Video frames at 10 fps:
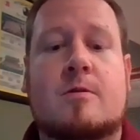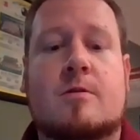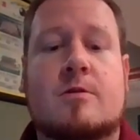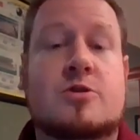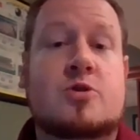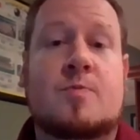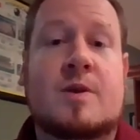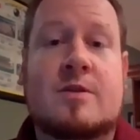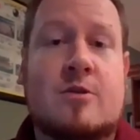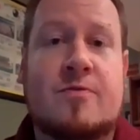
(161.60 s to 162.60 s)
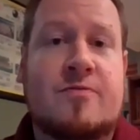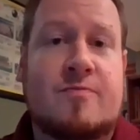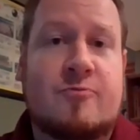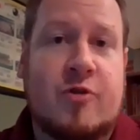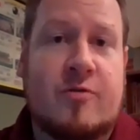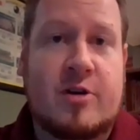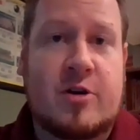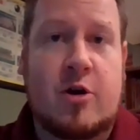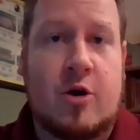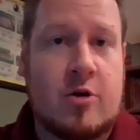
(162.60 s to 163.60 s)
assuming that you've driven a
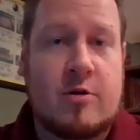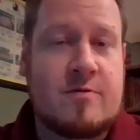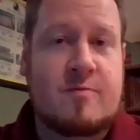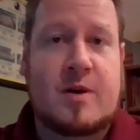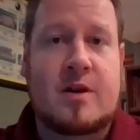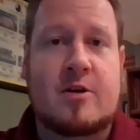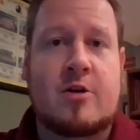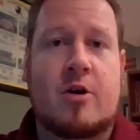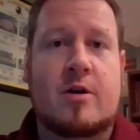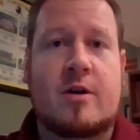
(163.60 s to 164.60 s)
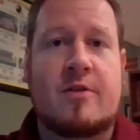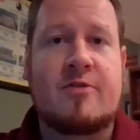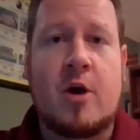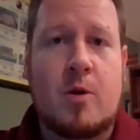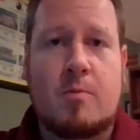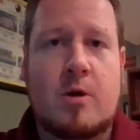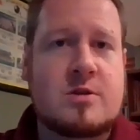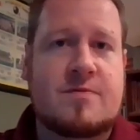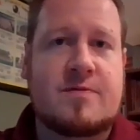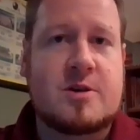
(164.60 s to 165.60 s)
car, you've been in a car enough,
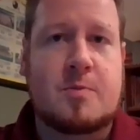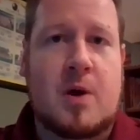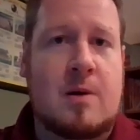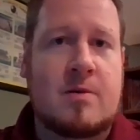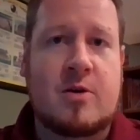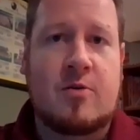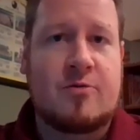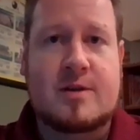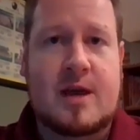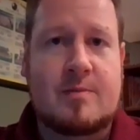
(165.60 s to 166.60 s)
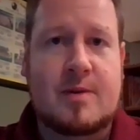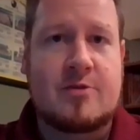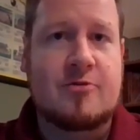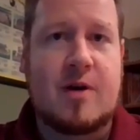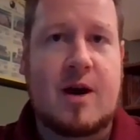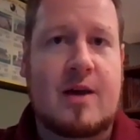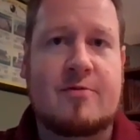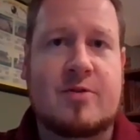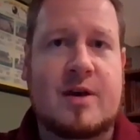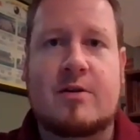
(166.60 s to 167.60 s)
most of us could probably go for a 10-minute drive
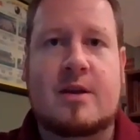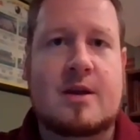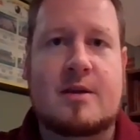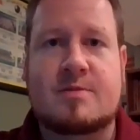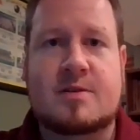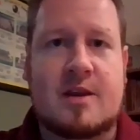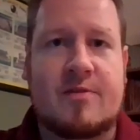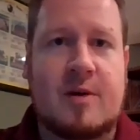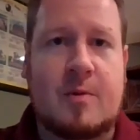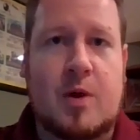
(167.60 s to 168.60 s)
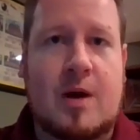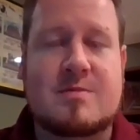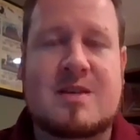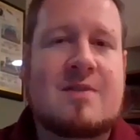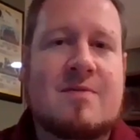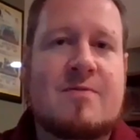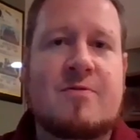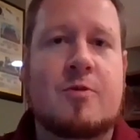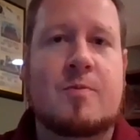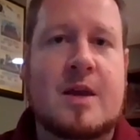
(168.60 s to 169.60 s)
without any significant problems. Even if
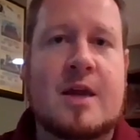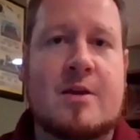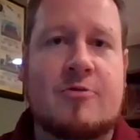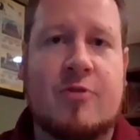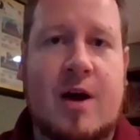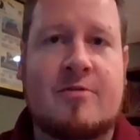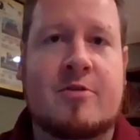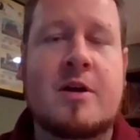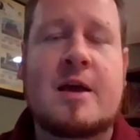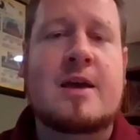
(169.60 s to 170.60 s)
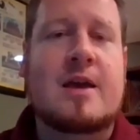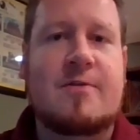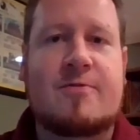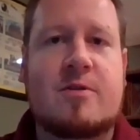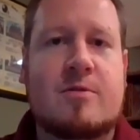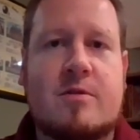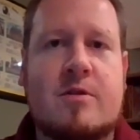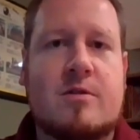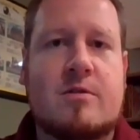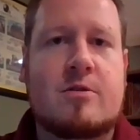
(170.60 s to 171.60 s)
you're a beginning driver, if
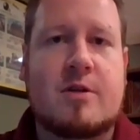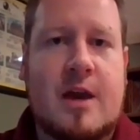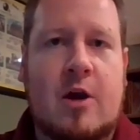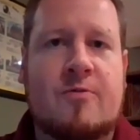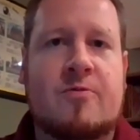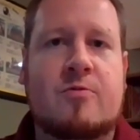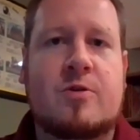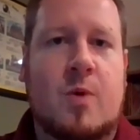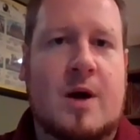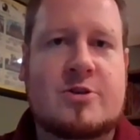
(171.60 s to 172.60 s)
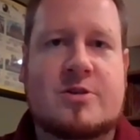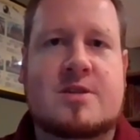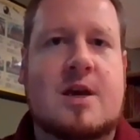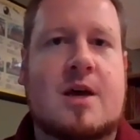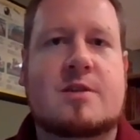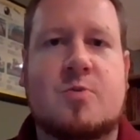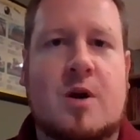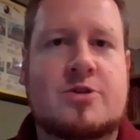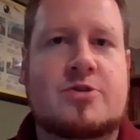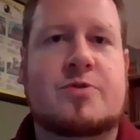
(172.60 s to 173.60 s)
you're careful, you watch the signs, you
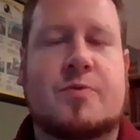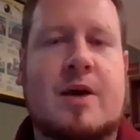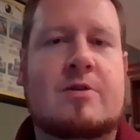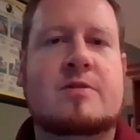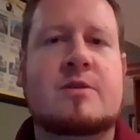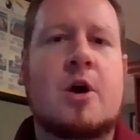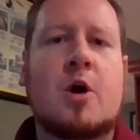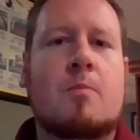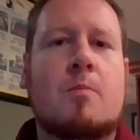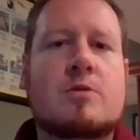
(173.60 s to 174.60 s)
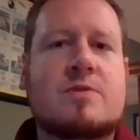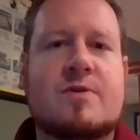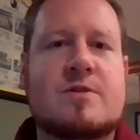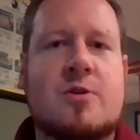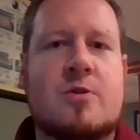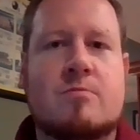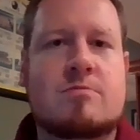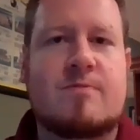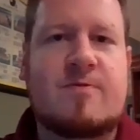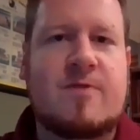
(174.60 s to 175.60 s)
watch your surroundings, most of us don't
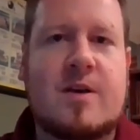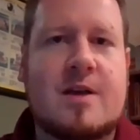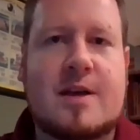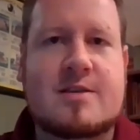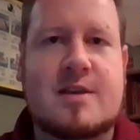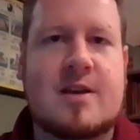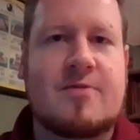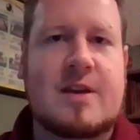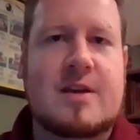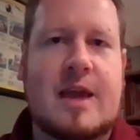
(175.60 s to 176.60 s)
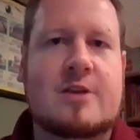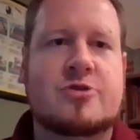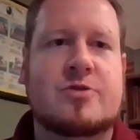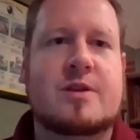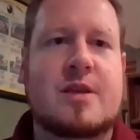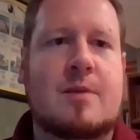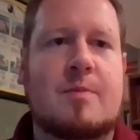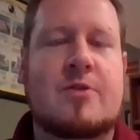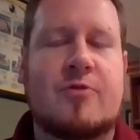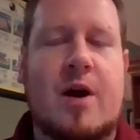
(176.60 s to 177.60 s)
feel any significant danger in a
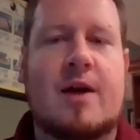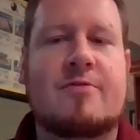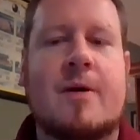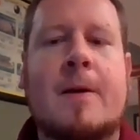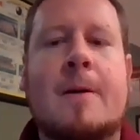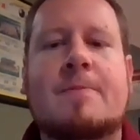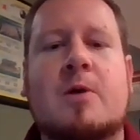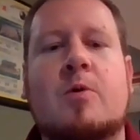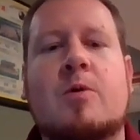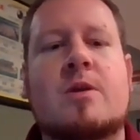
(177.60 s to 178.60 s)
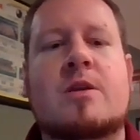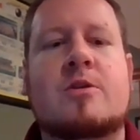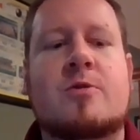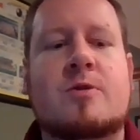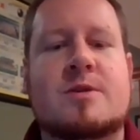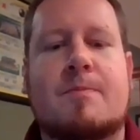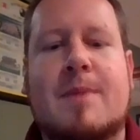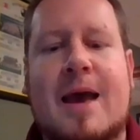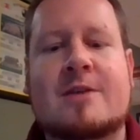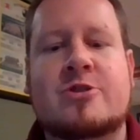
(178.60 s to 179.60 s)
10-minute drive. Now, what I want you to do is
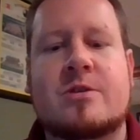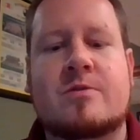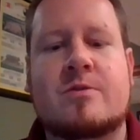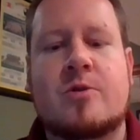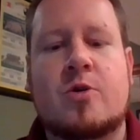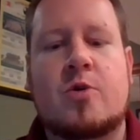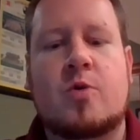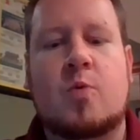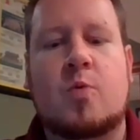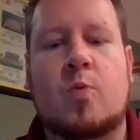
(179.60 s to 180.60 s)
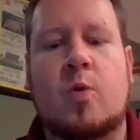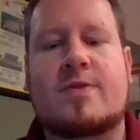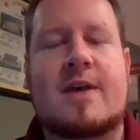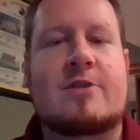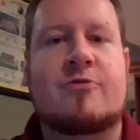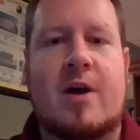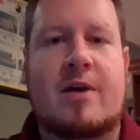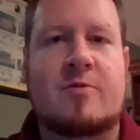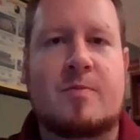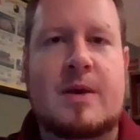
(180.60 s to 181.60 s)
imagine what that drive
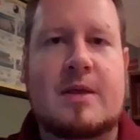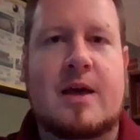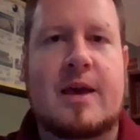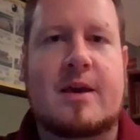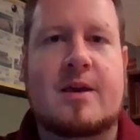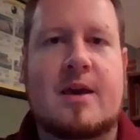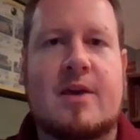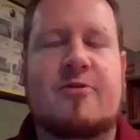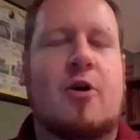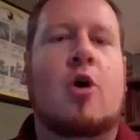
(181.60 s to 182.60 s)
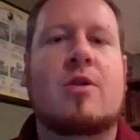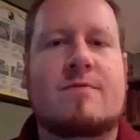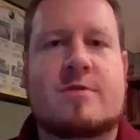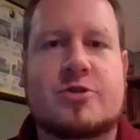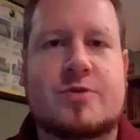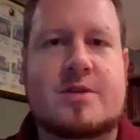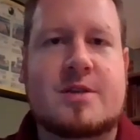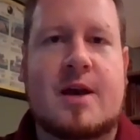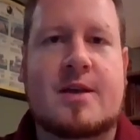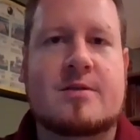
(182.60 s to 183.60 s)
would be like if all of the street
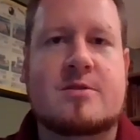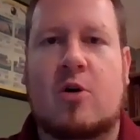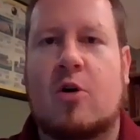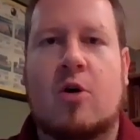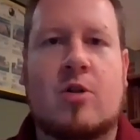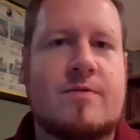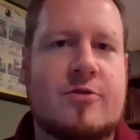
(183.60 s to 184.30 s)
signs, all of the